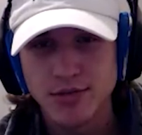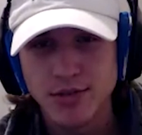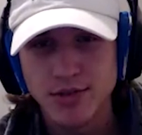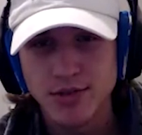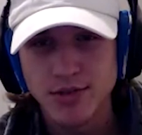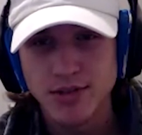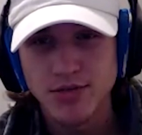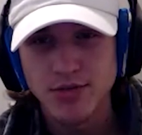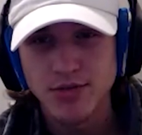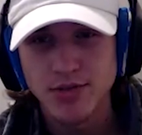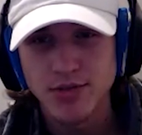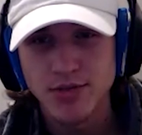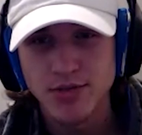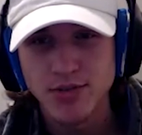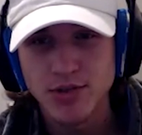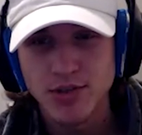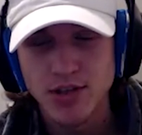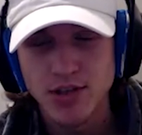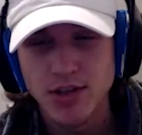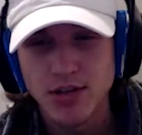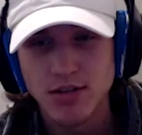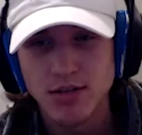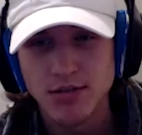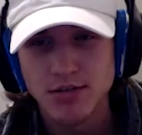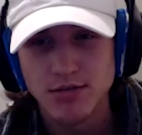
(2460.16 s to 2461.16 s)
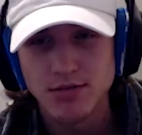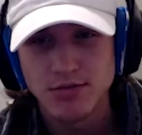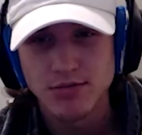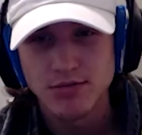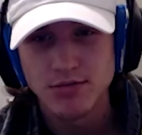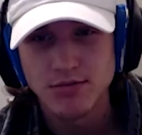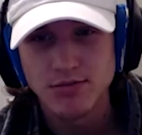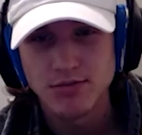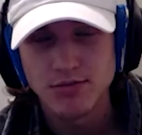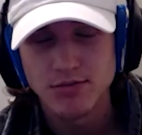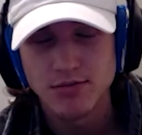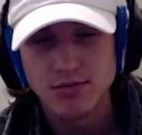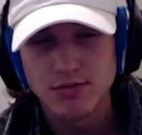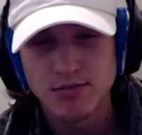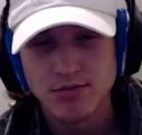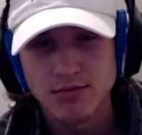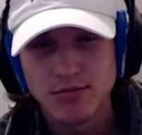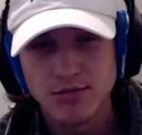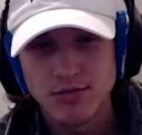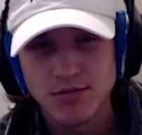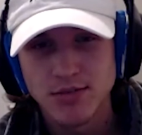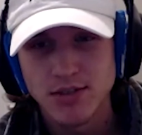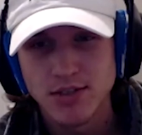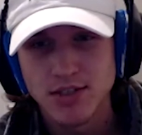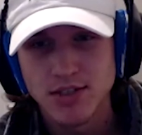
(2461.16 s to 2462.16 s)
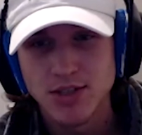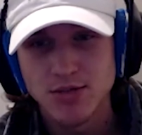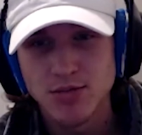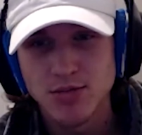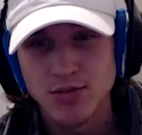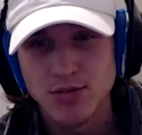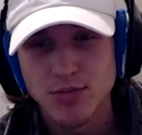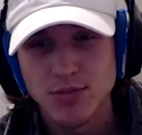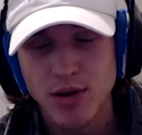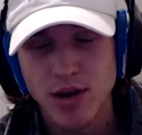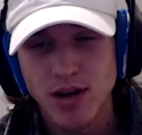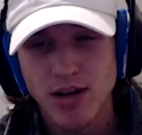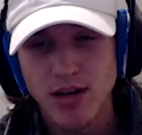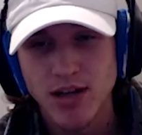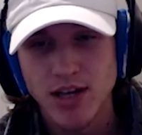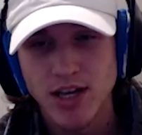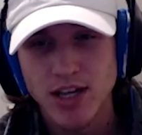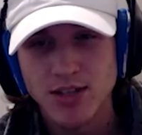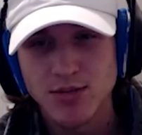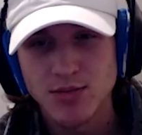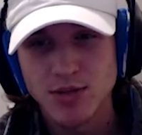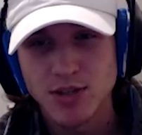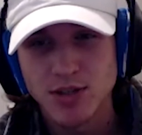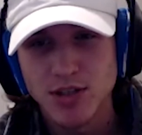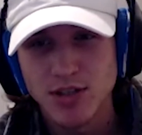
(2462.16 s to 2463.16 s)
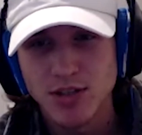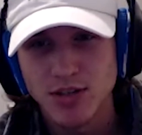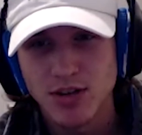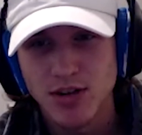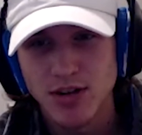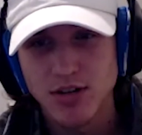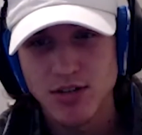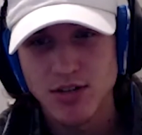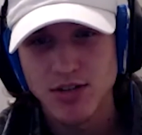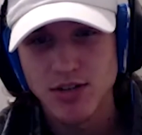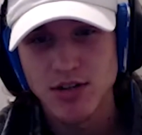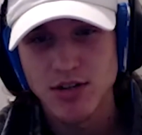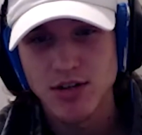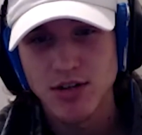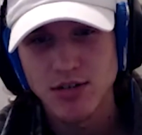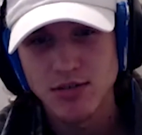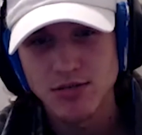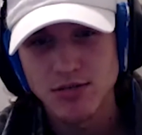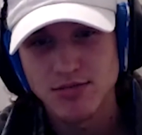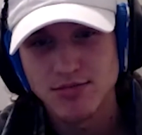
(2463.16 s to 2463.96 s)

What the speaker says: even if you didn't, this has been Podcast Minute Talk Show.